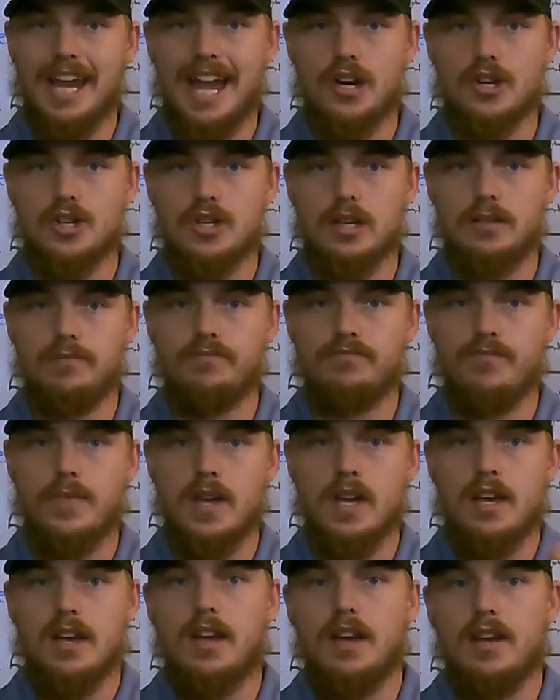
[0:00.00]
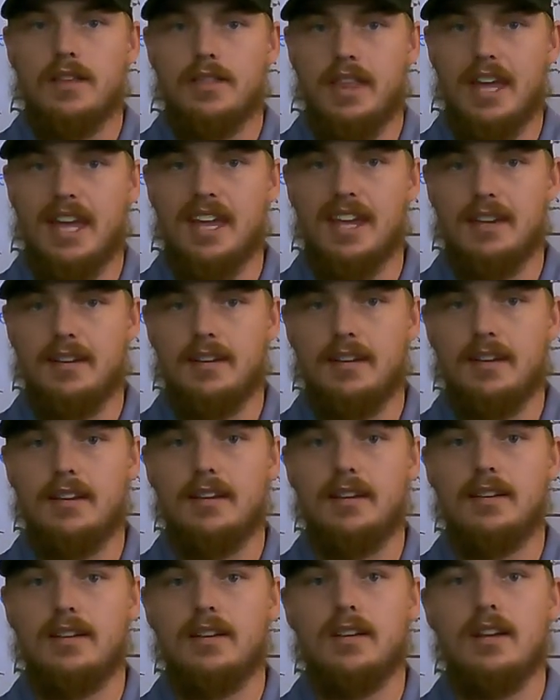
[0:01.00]
reaction, then
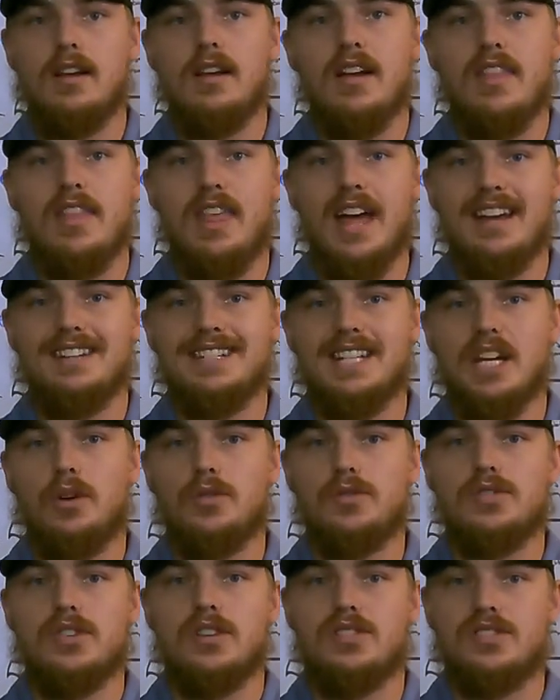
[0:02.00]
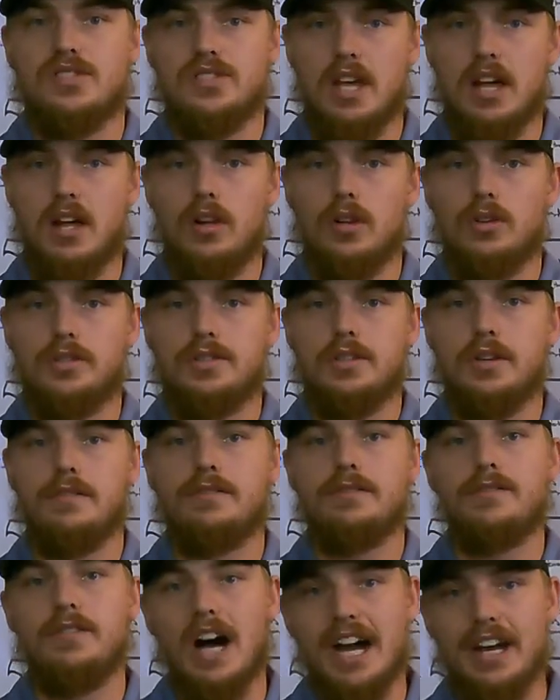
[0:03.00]
that tells the cell to
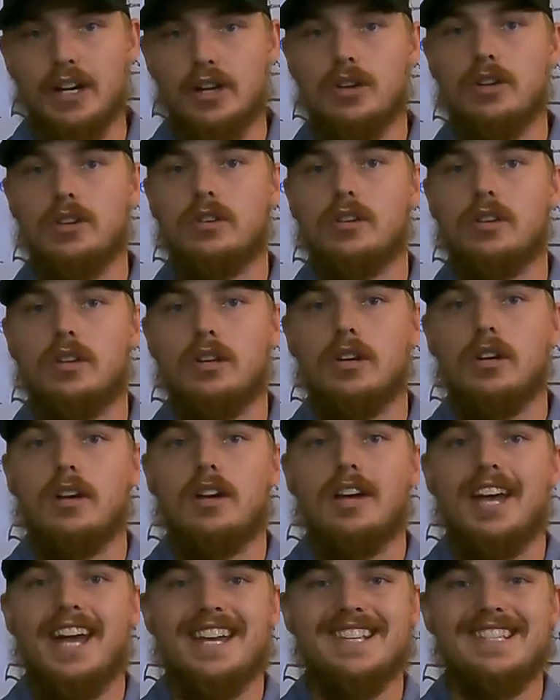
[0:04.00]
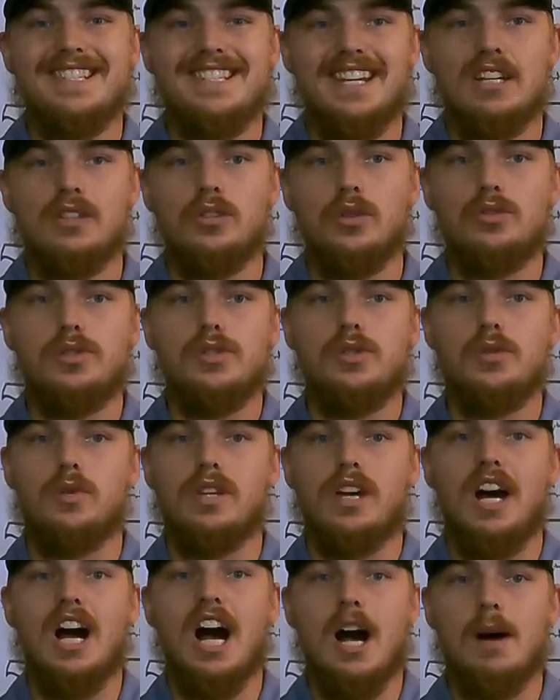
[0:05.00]
fire a signal to
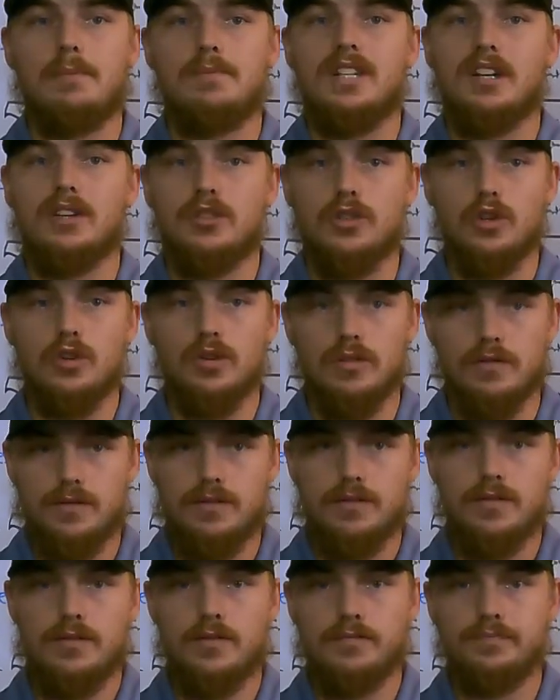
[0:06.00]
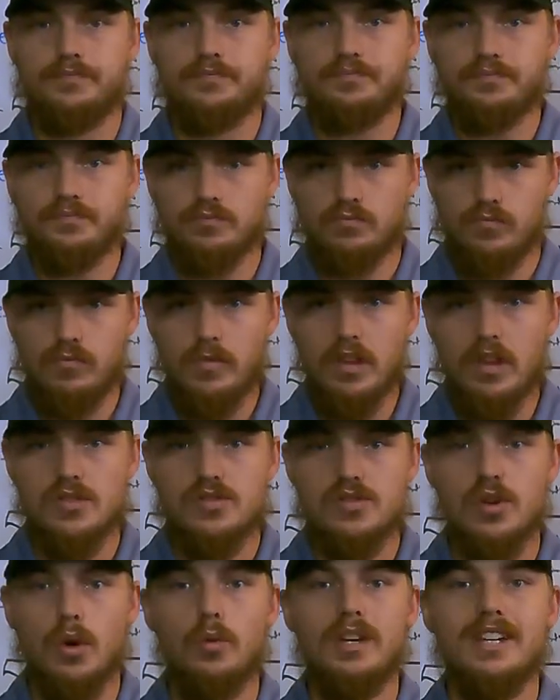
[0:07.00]
the optic nerve.
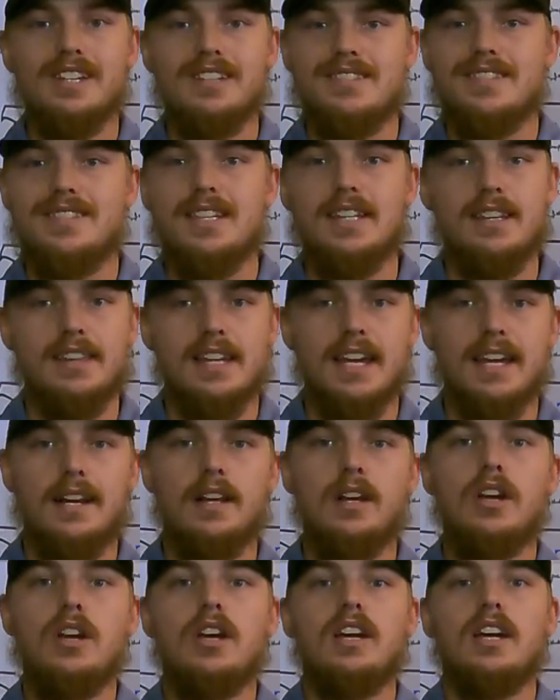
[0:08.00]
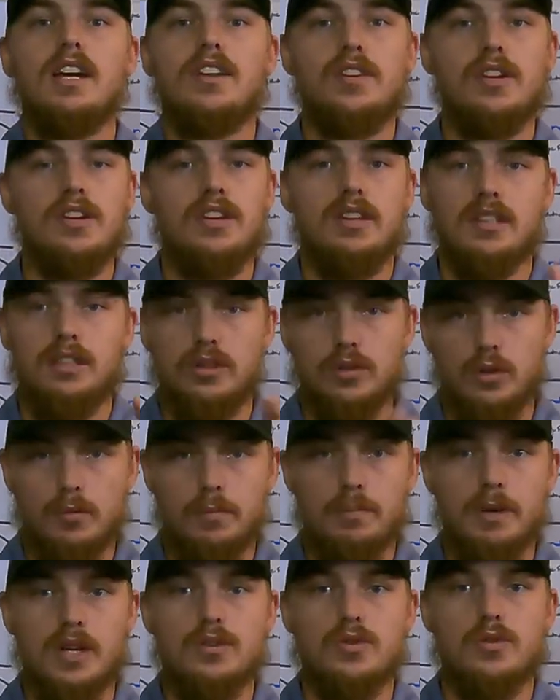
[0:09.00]
So we can see that in the
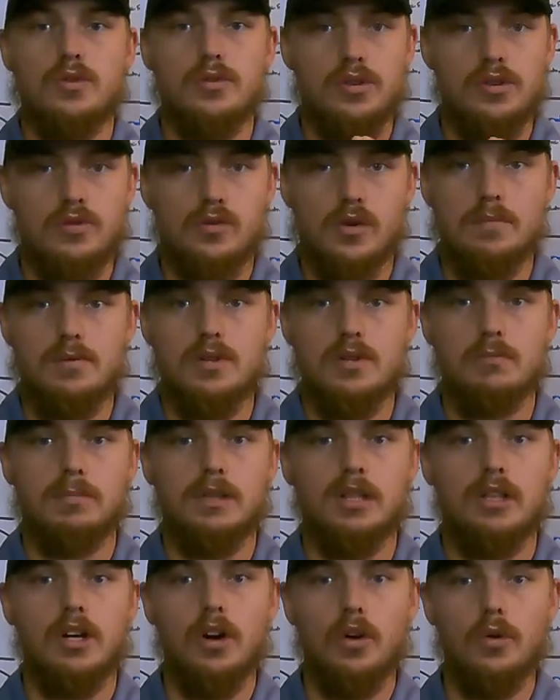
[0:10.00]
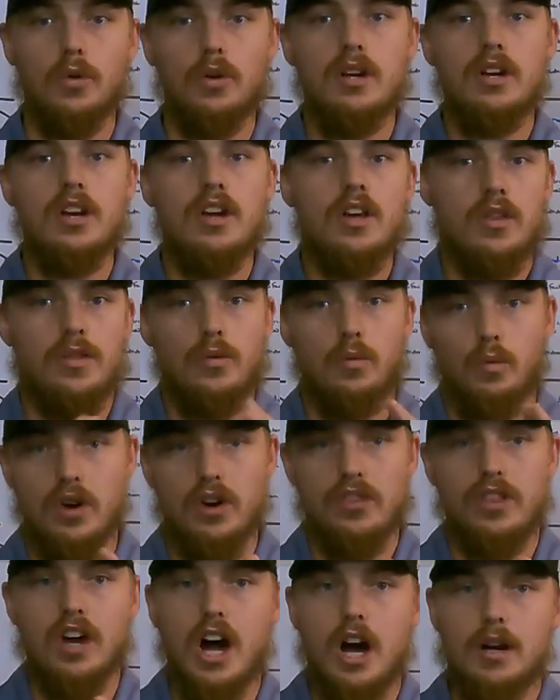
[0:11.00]
little picture description below
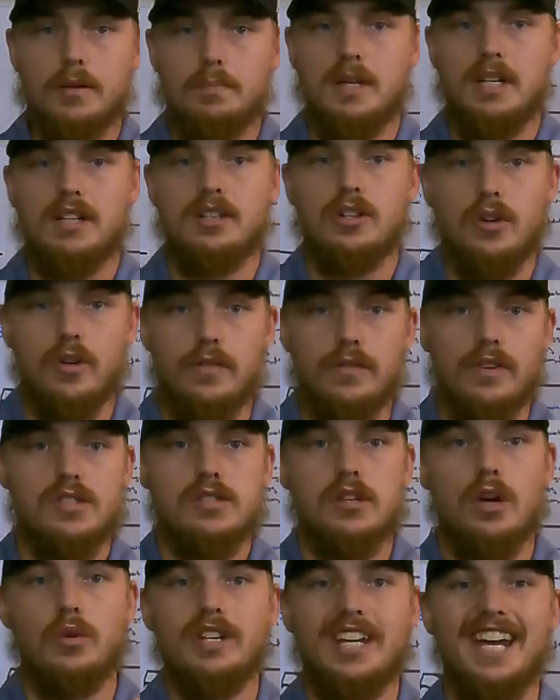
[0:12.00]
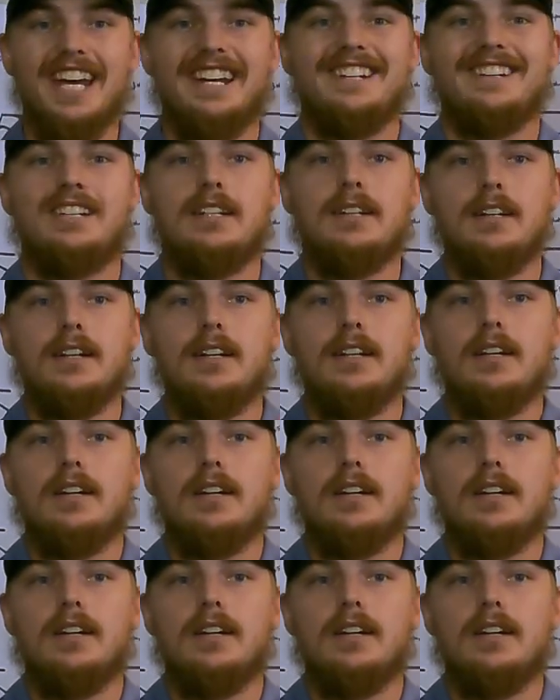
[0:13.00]
where the optic nerve is located,